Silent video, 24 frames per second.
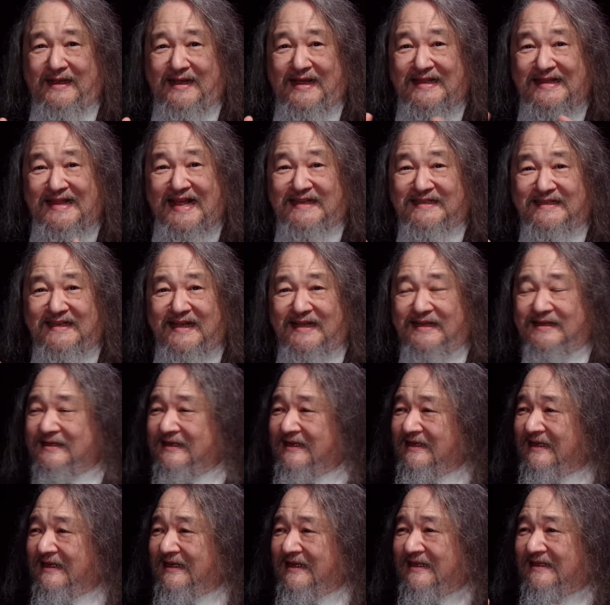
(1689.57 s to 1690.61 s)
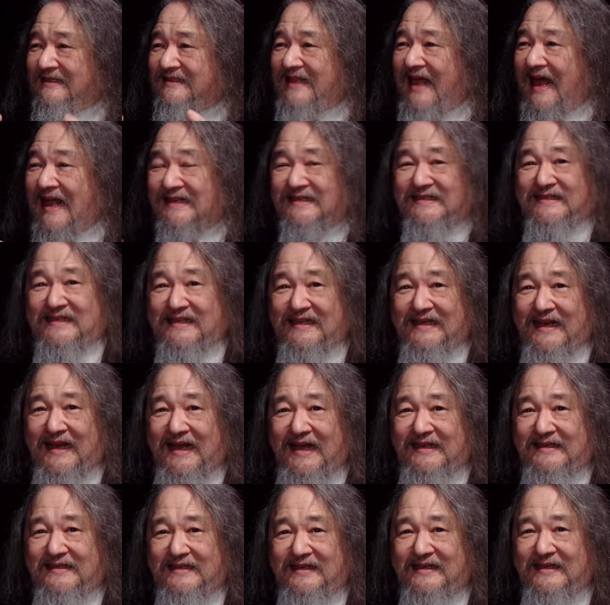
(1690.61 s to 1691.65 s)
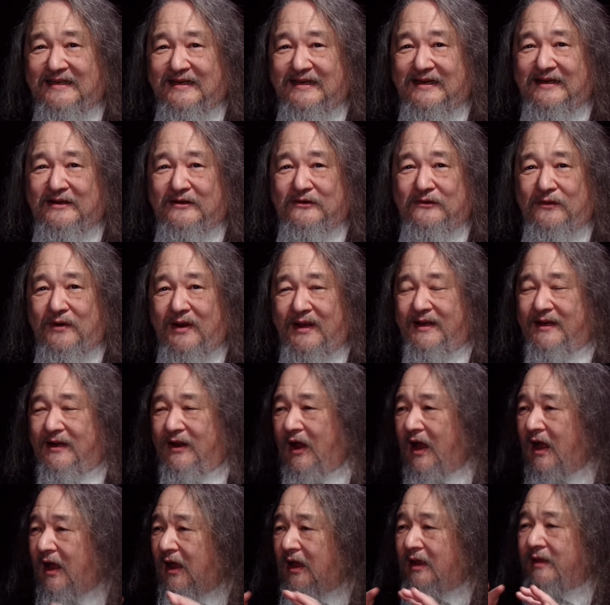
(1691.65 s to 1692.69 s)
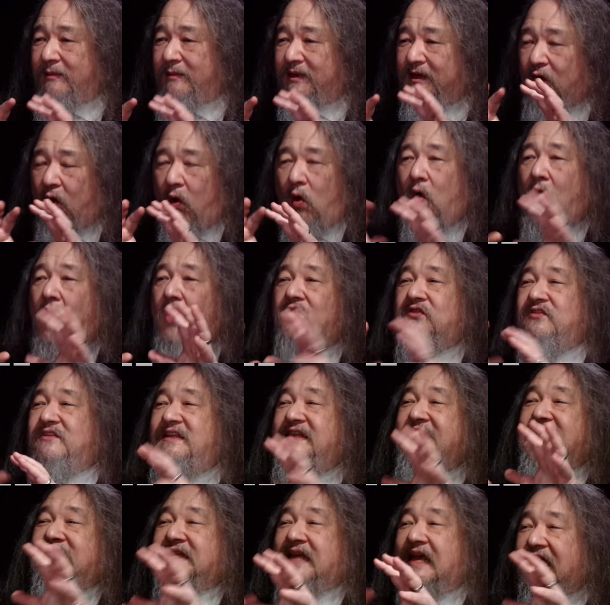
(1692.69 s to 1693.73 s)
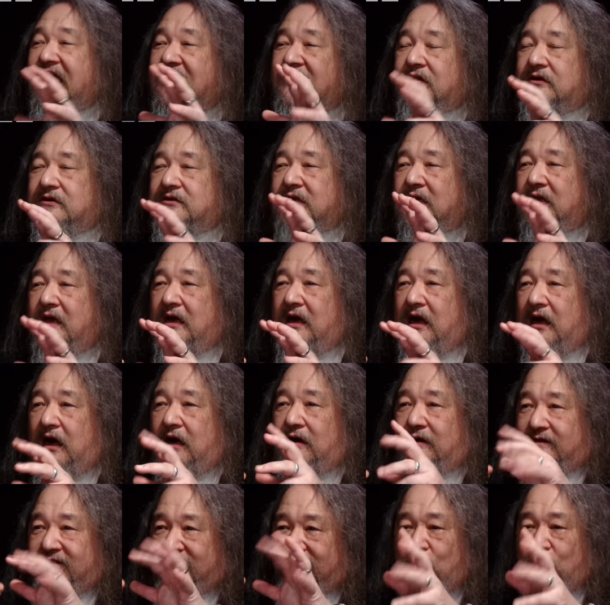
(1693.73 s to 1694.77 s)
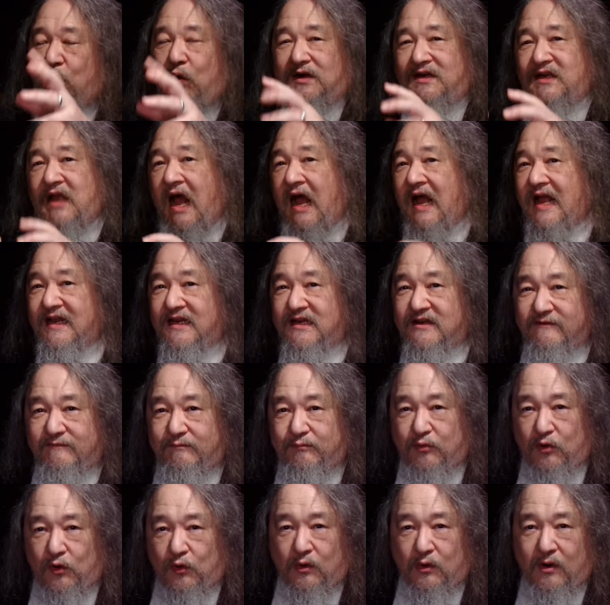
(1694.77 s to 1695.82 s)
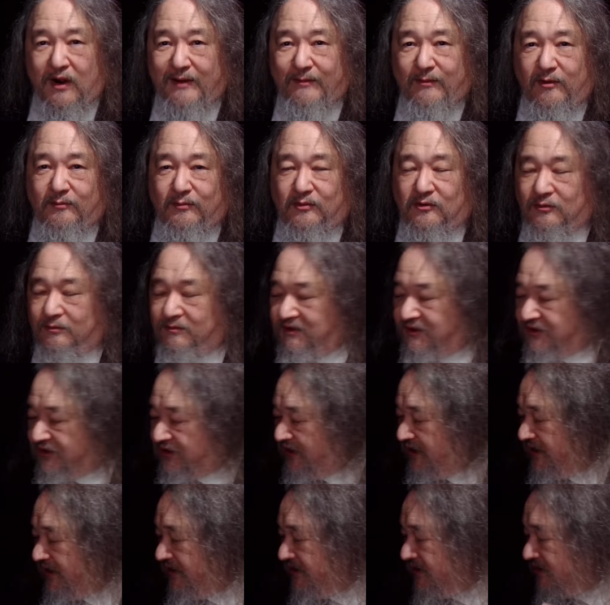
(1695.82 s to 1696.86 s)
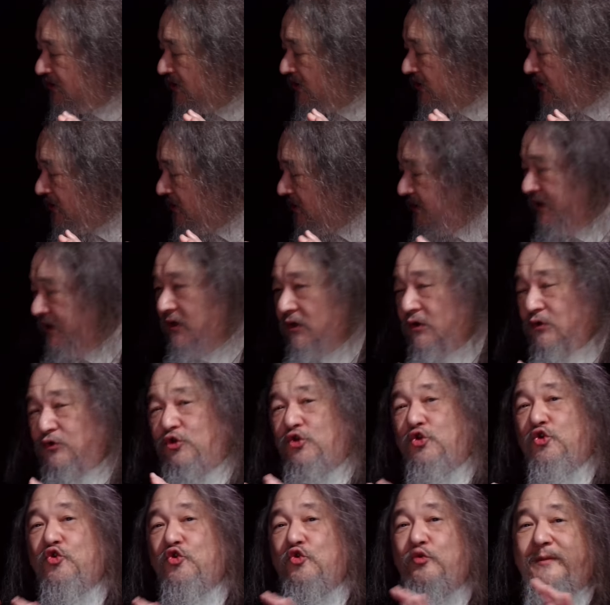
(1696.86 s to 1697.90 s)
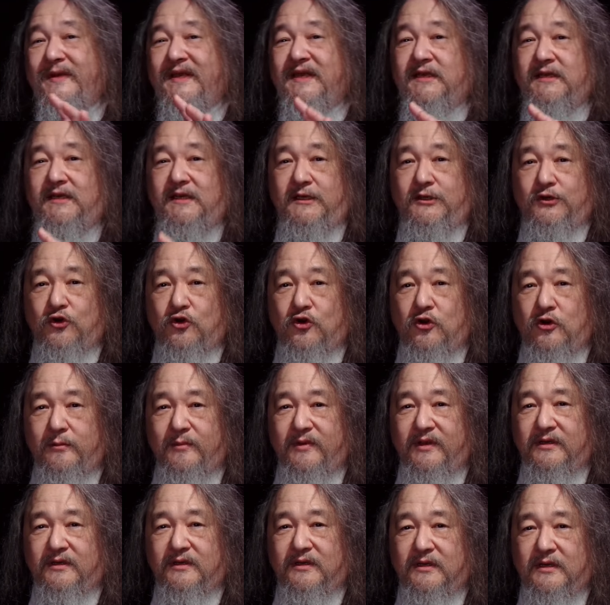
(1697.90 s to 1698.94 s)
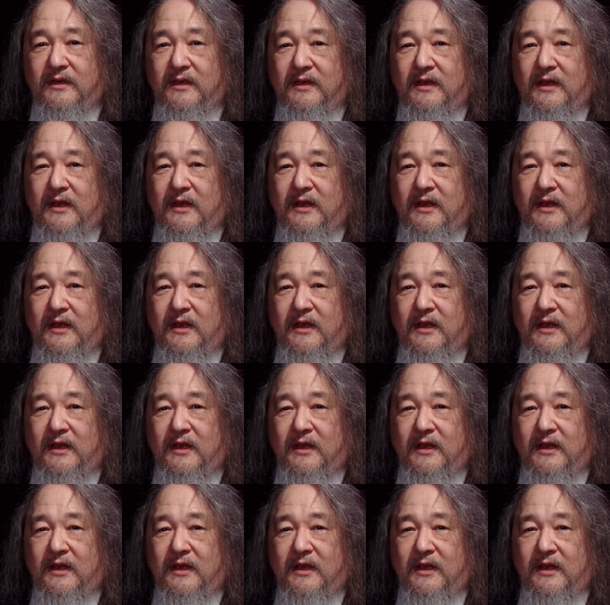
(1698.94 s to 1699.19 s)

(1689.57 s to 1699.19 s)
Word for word: and that's it that's the idea right? Uh, I mean, all details of what kind of programmable machines are, you know, to be determined.